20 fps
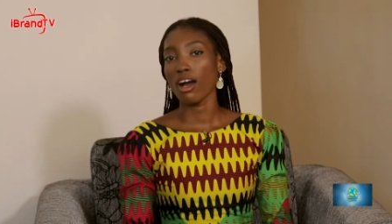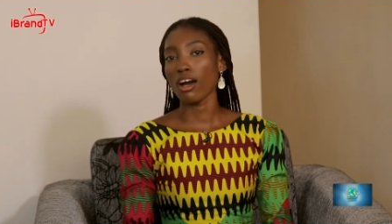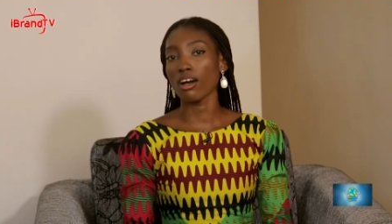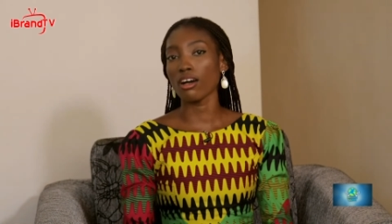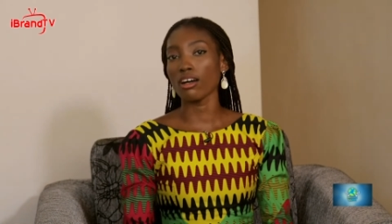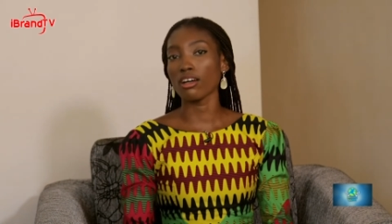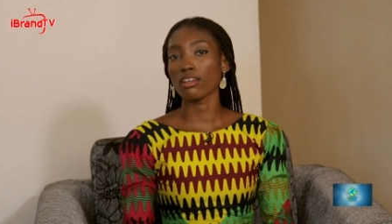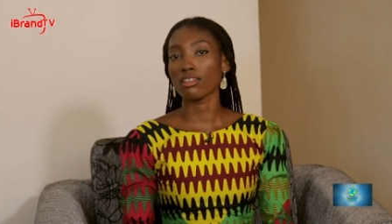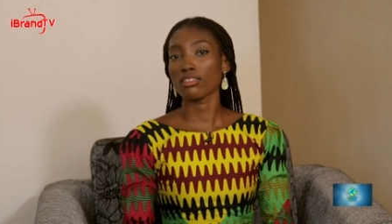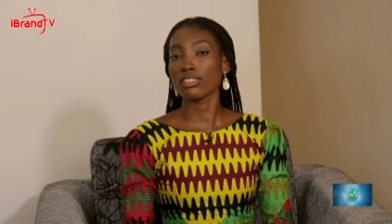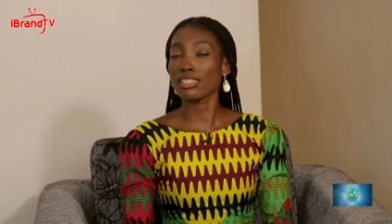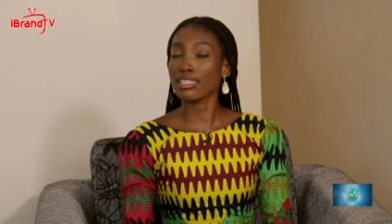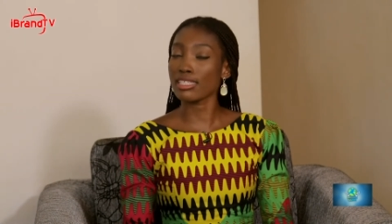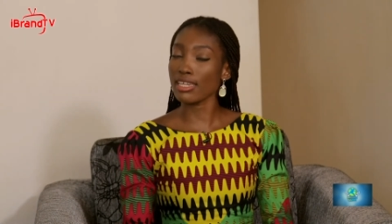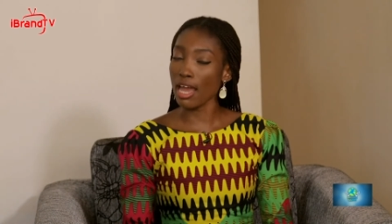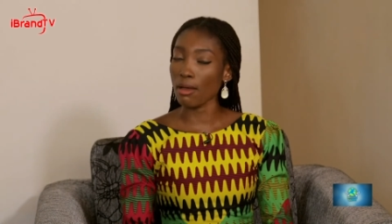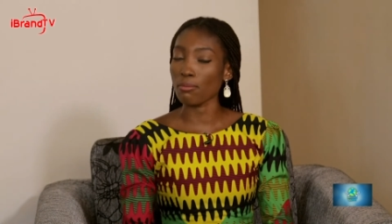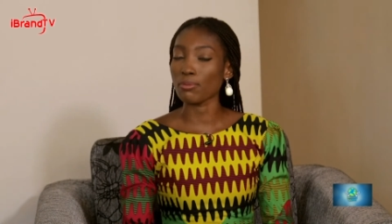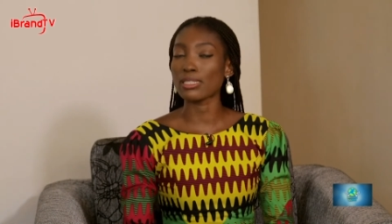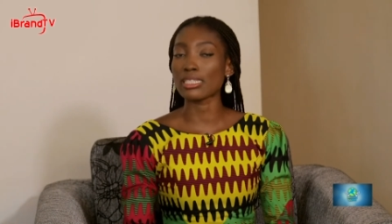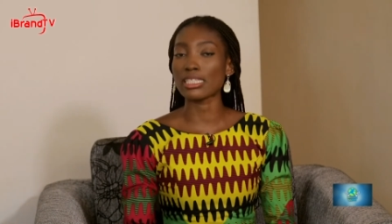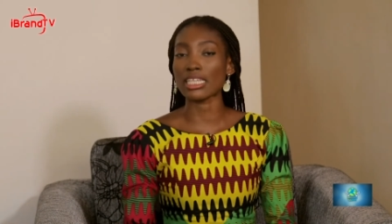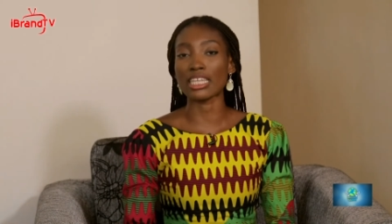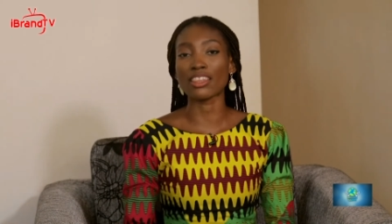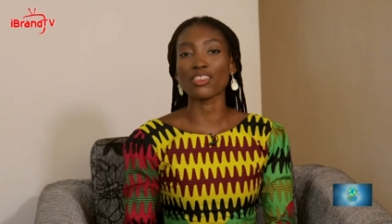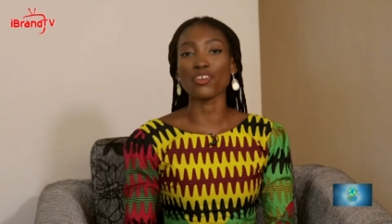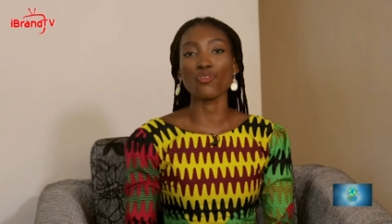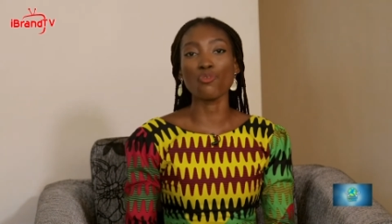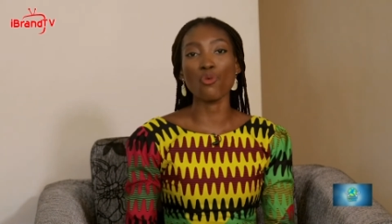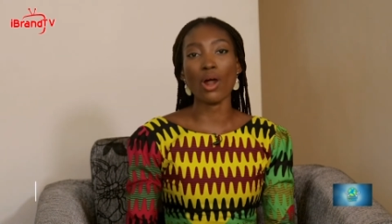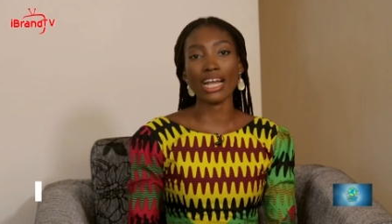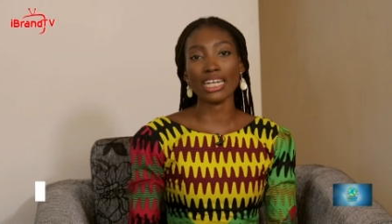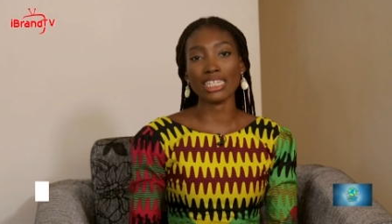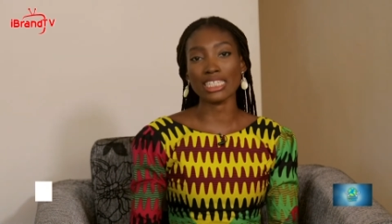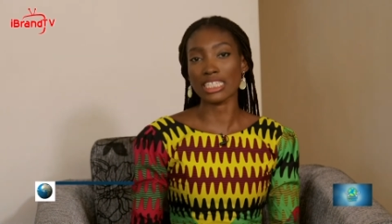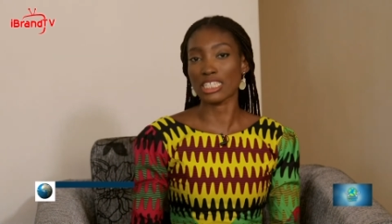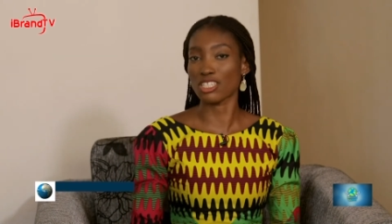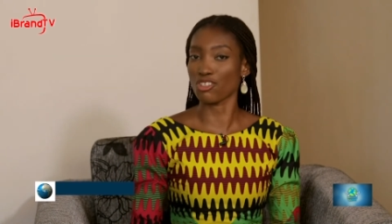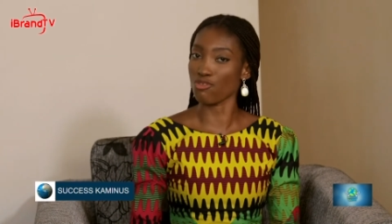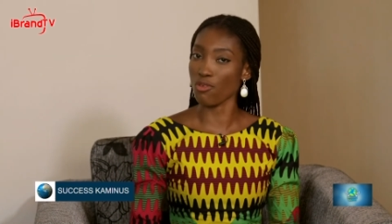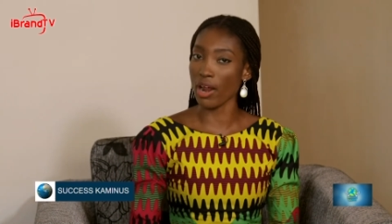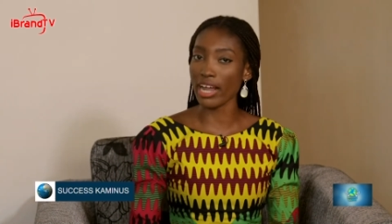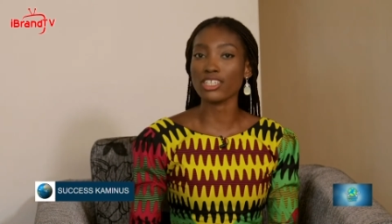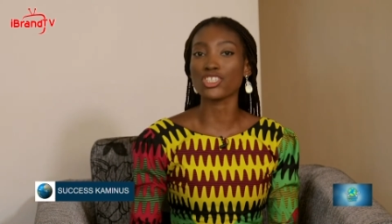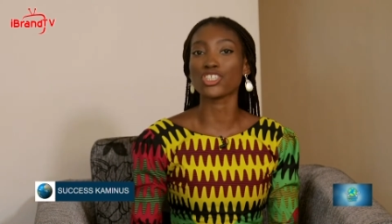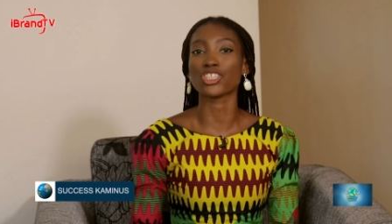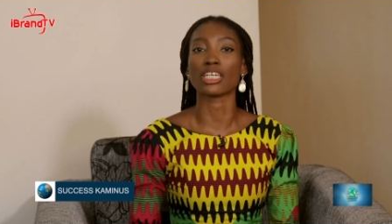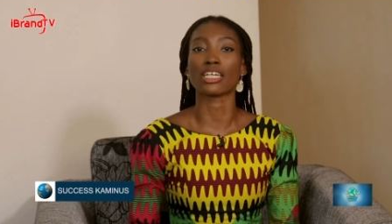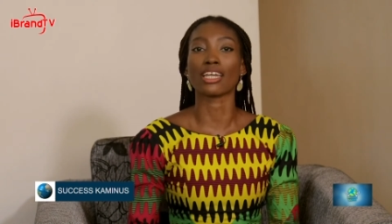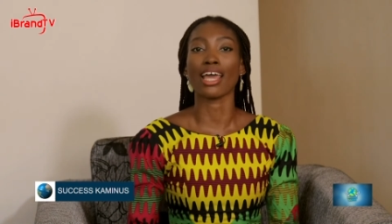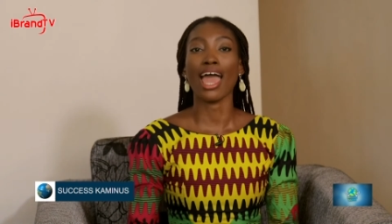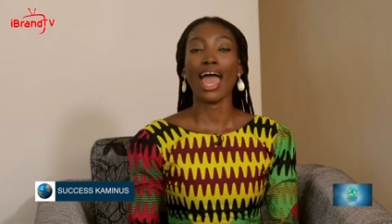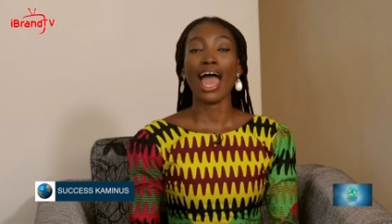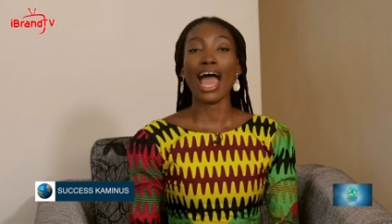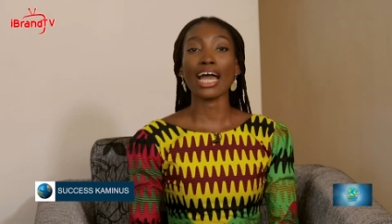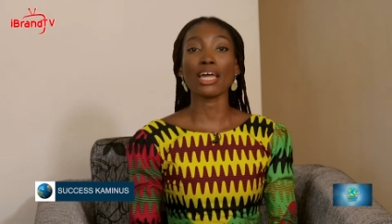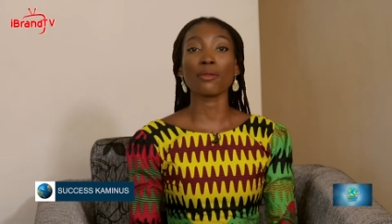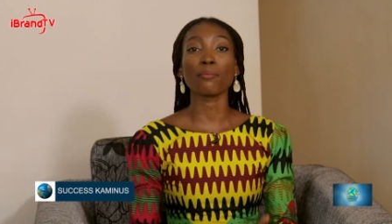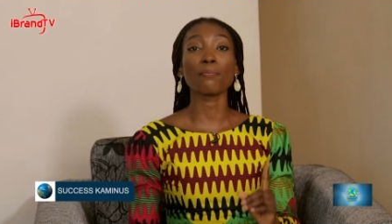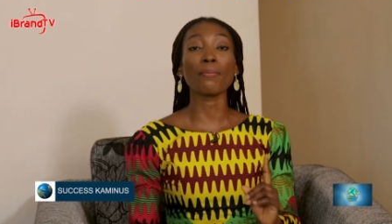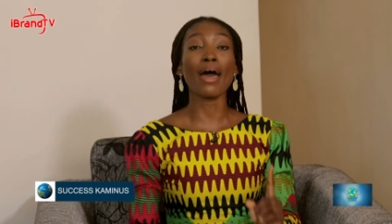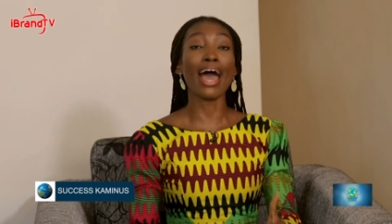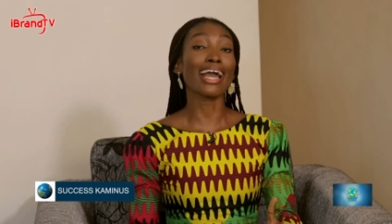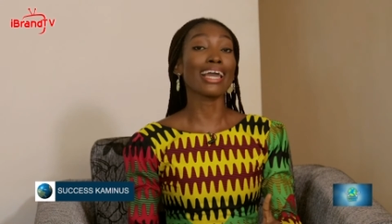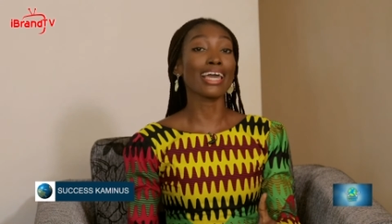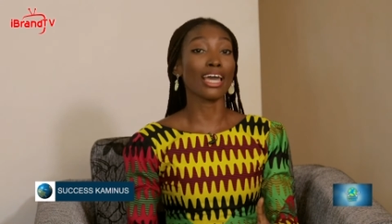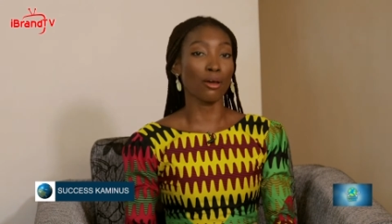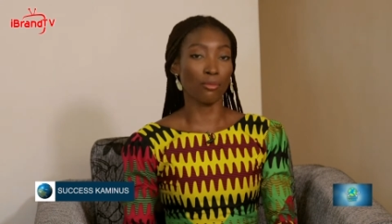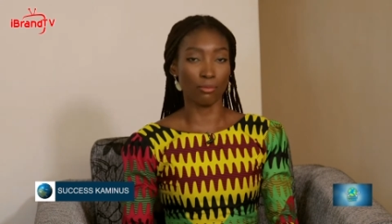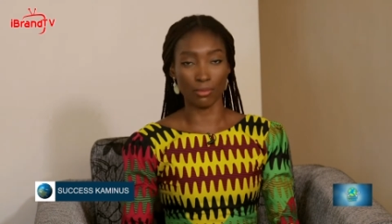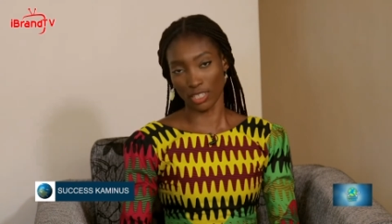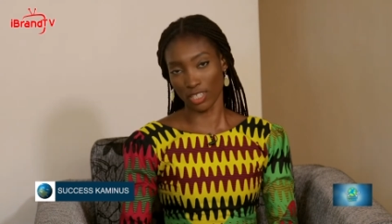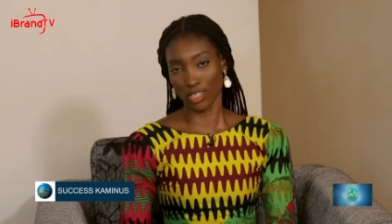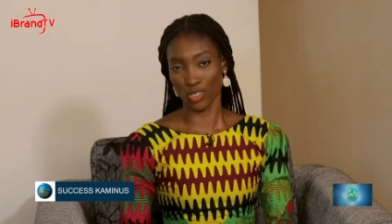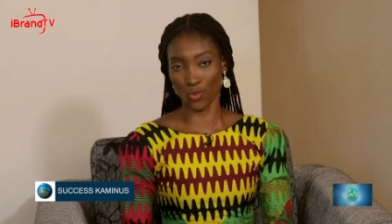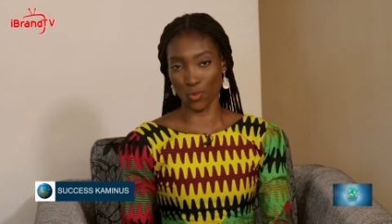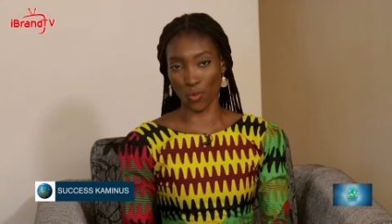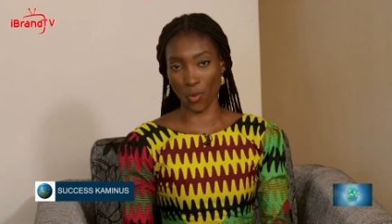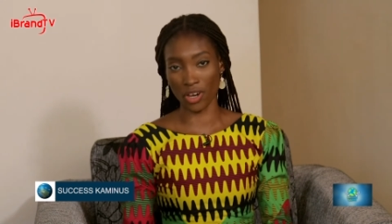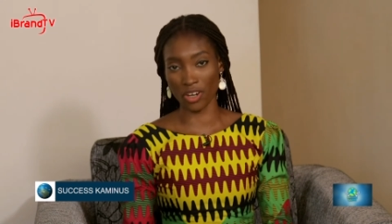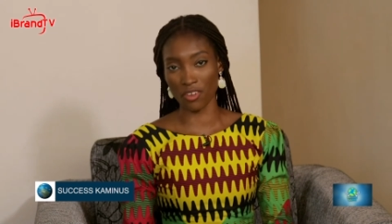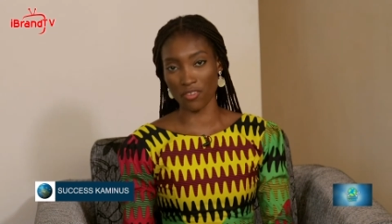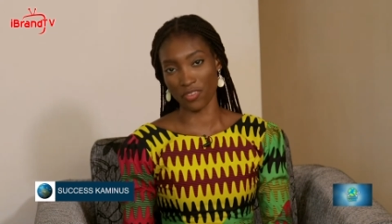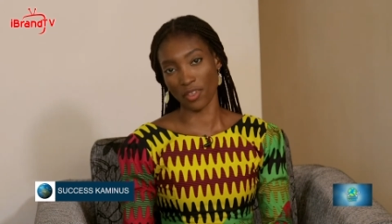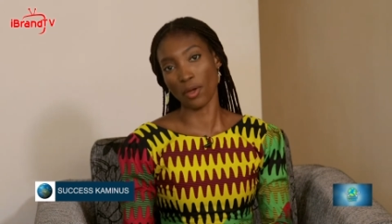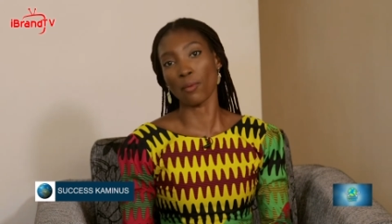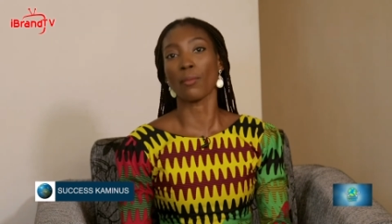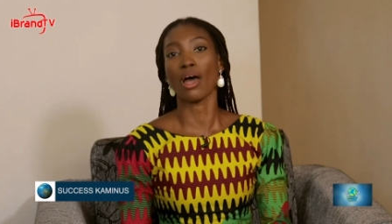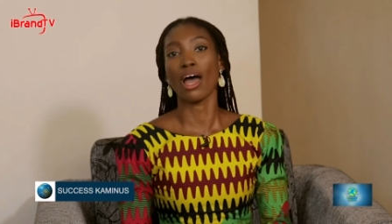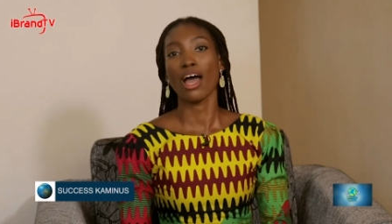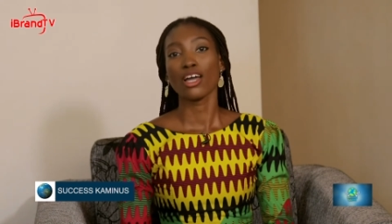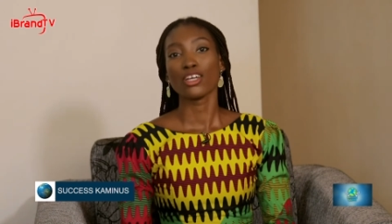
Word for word: uh, steps in the right direction and Pakam is one of them.